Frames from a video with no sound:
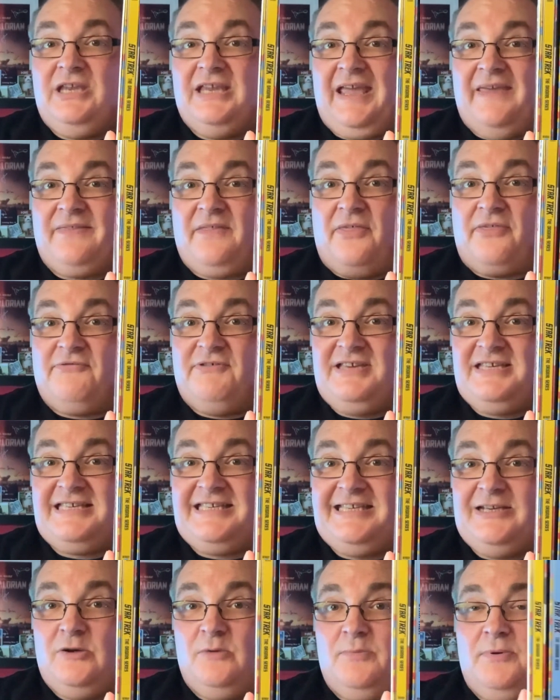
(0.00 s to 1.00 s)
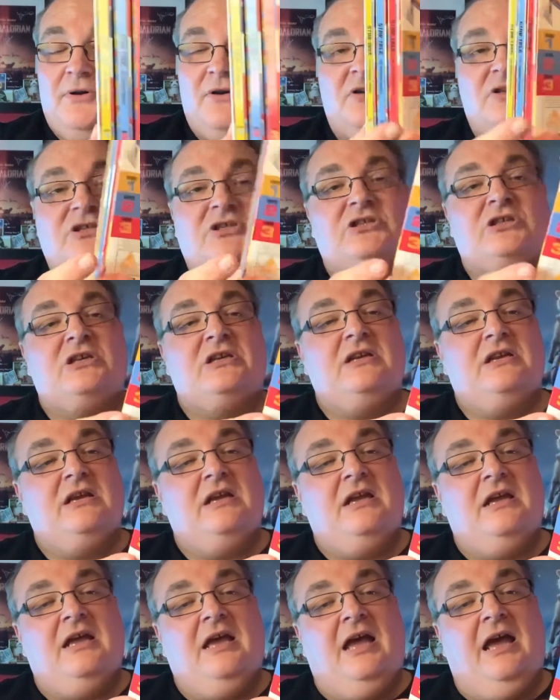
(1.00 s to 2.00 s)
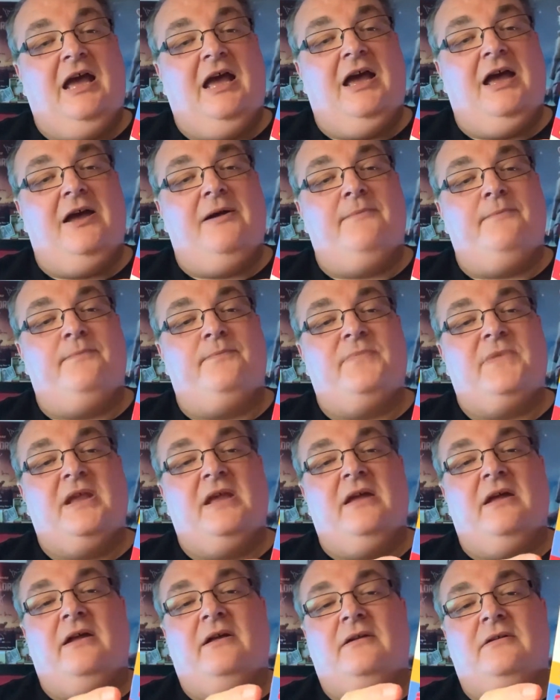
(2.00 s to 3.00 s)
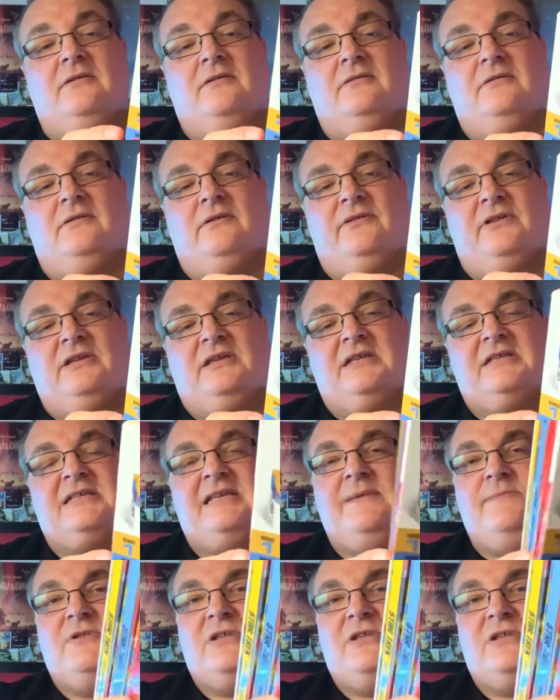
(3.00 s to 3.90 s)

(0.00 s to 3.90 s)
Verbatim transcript: get the three steelbooks um there does seem